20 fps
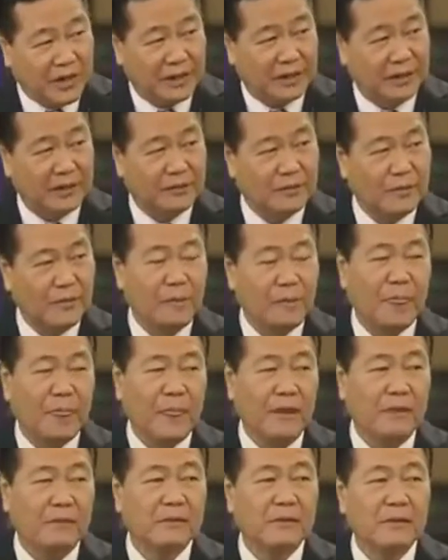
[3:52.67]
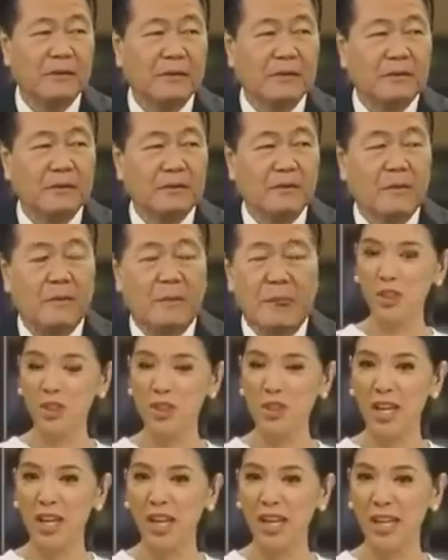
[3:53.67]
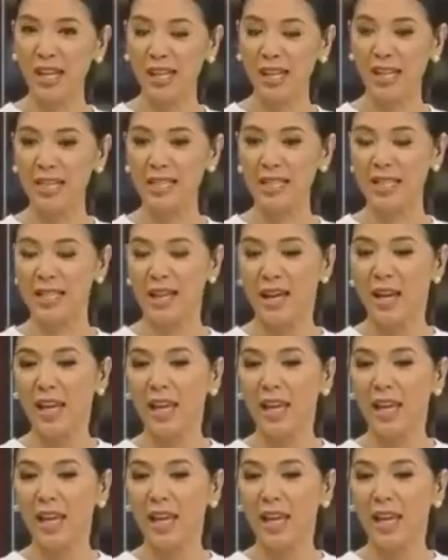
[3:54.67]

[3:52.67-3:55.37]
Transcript: Right. So what you're saying is,